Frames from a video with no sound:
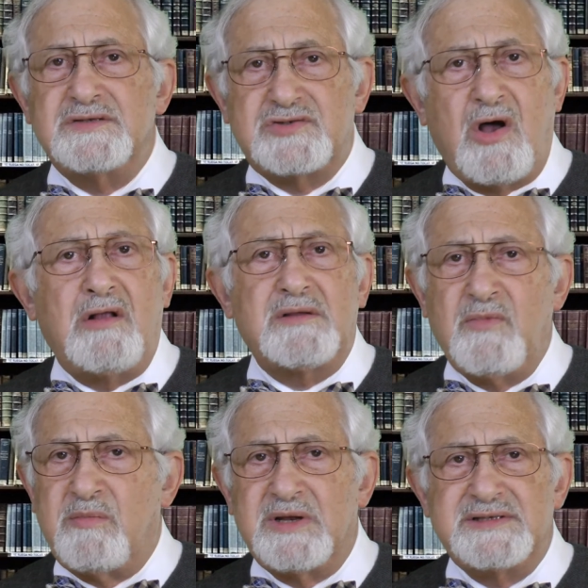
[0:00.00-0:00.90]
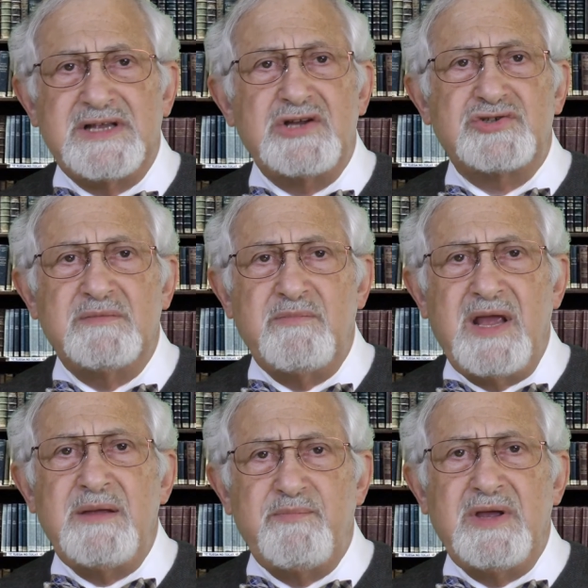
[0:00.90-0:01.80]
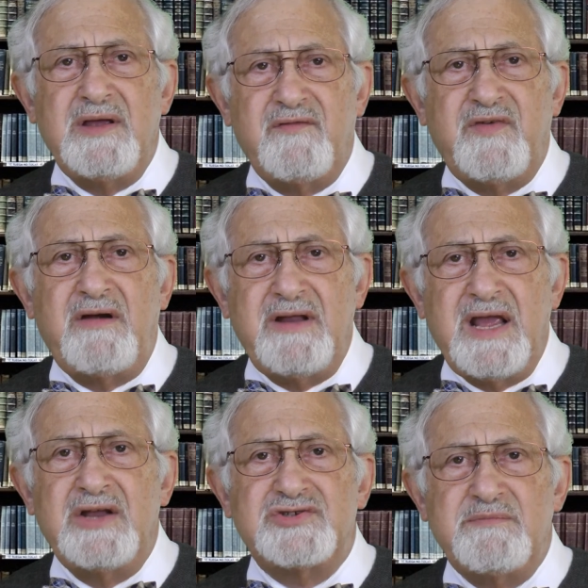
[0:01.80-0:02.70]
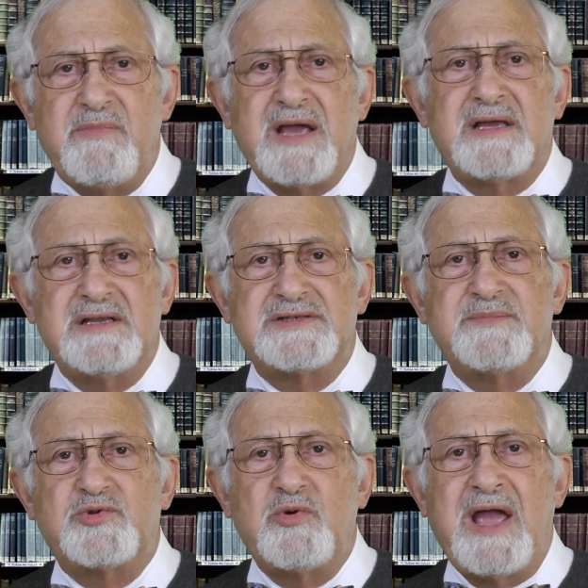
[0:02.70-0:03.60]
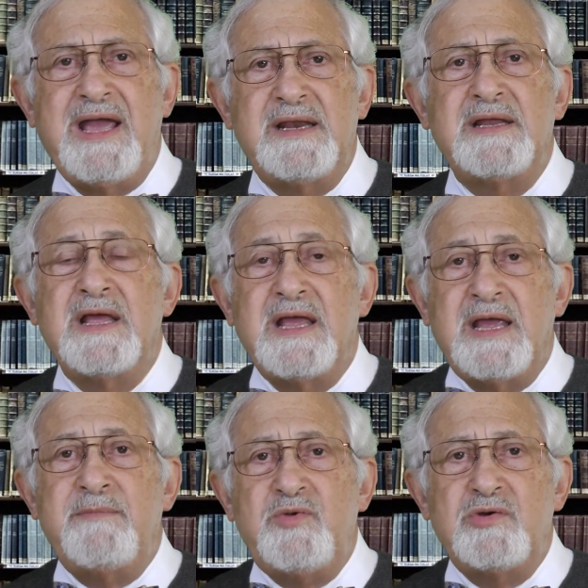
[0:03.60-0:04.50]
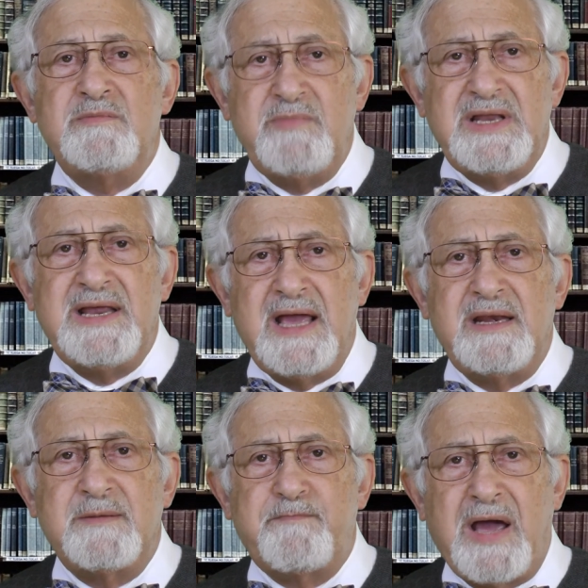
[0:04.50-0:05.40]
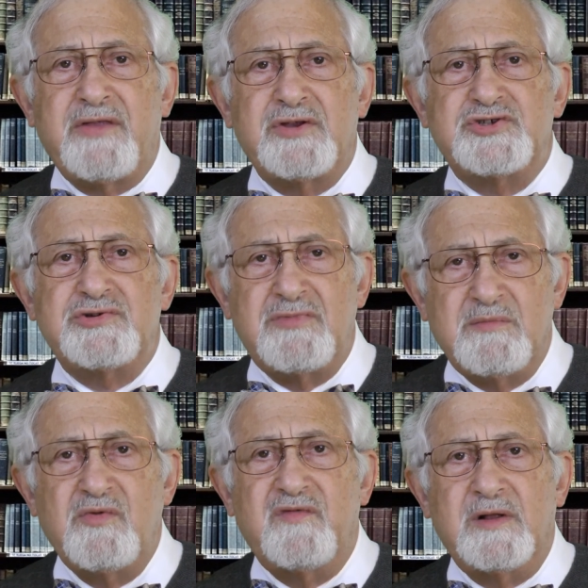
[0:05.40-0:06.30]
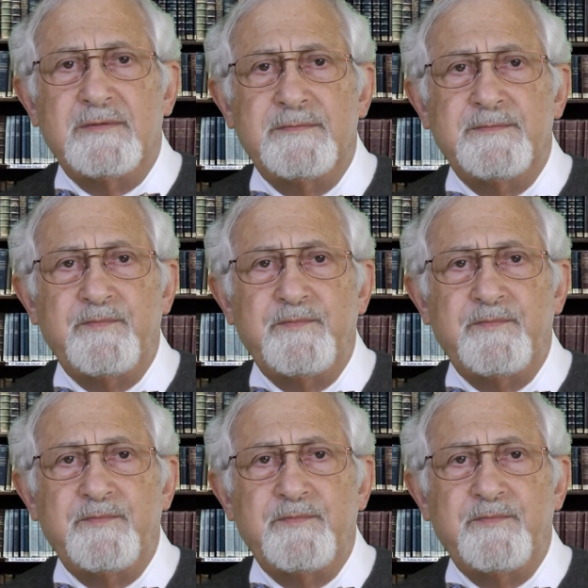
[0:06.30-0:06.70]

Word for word: Salt mobilization may be a very ancient mechanism to aid immune-mediated pathogen removal.